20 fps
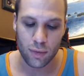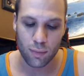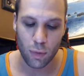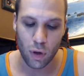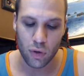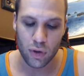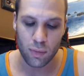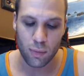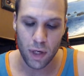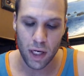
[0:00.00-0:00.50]

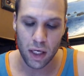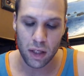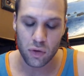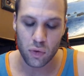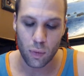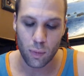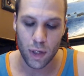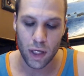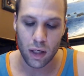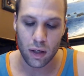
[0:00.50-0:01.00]
Most meetings
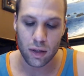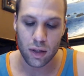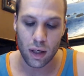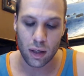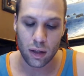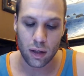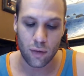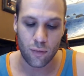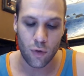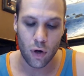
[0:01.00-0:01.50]
will be
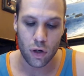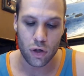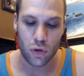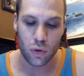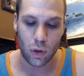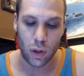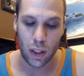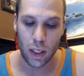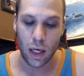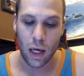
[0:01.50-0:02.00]
conducted
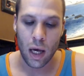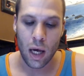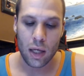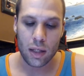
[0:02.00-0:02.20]
virtually.